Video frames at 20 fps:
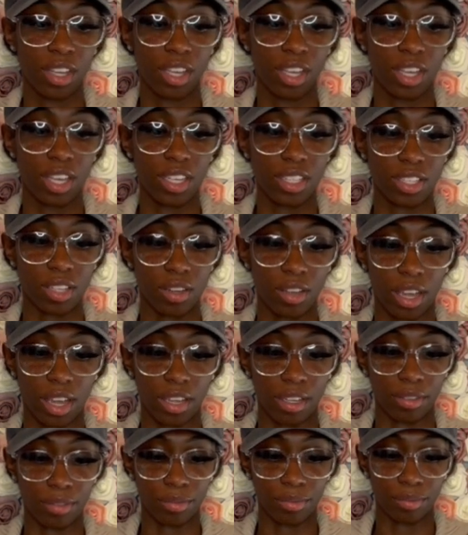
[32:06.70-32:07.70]
it's okay
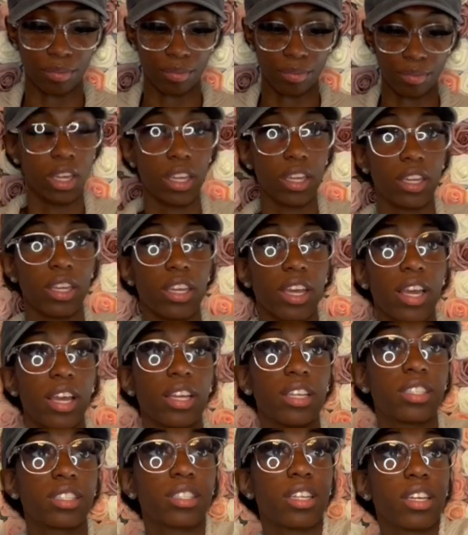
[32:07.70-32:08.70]
yeah,
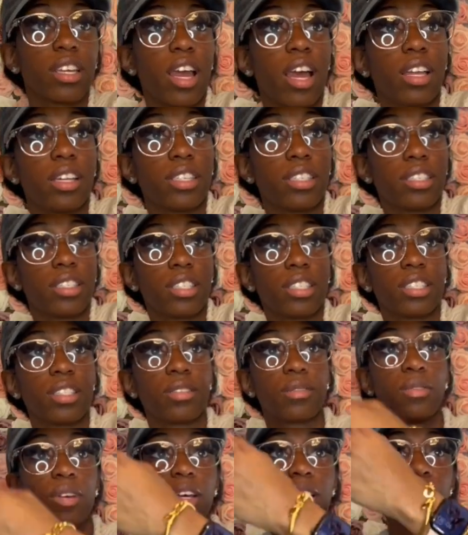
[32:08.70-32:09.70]
so y'all, this is
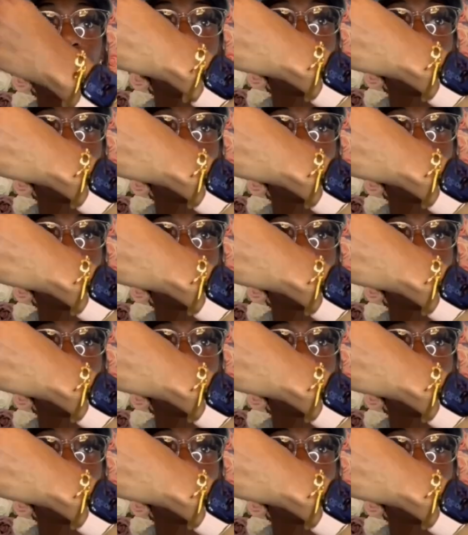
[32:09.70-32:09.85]
what we